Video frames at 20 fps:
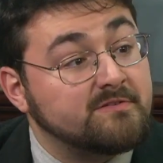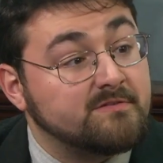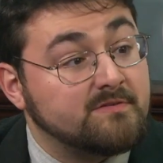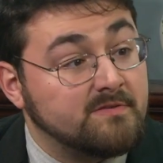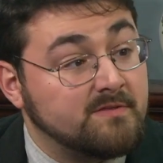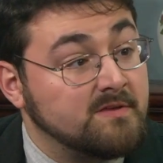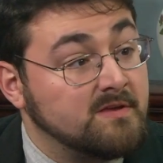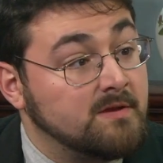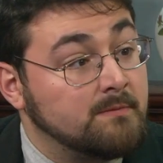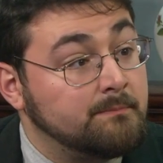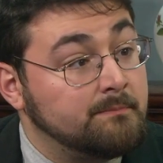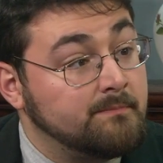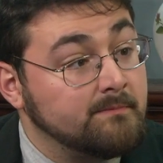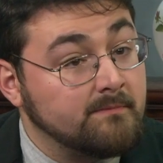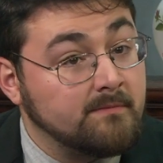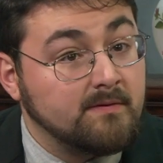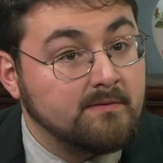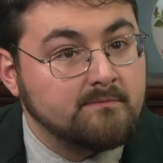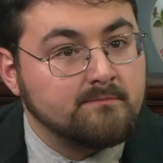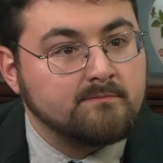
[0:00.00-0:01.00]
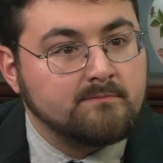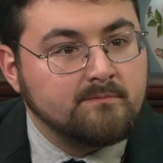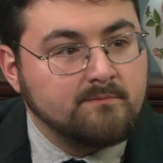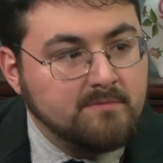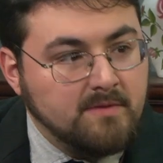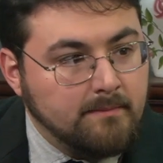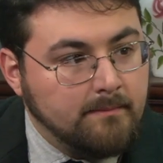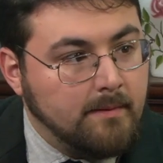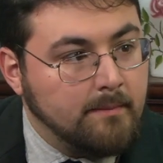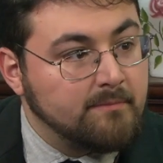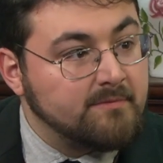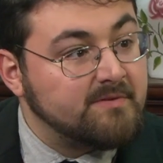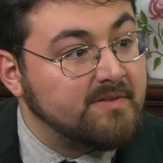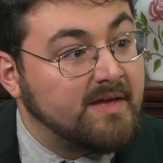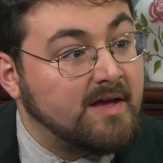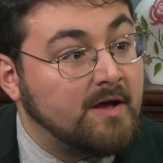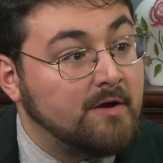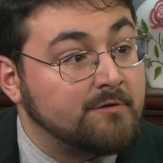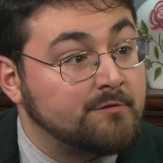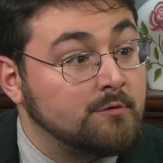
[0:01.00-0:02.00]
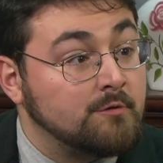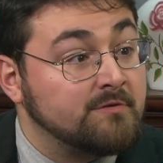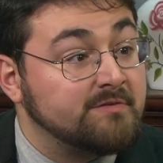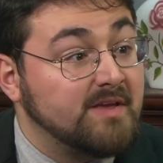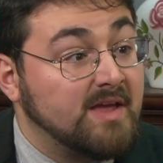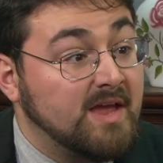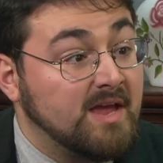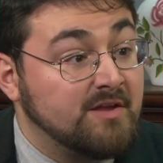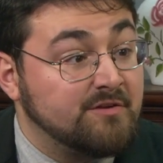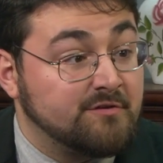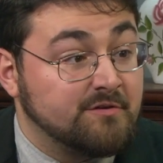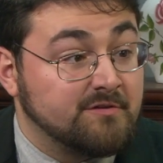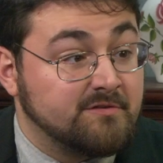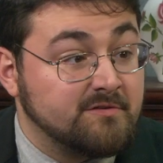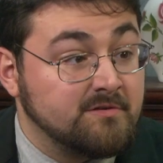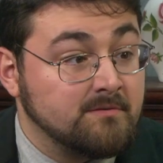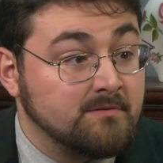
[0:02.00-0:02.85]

the members of the household's ages.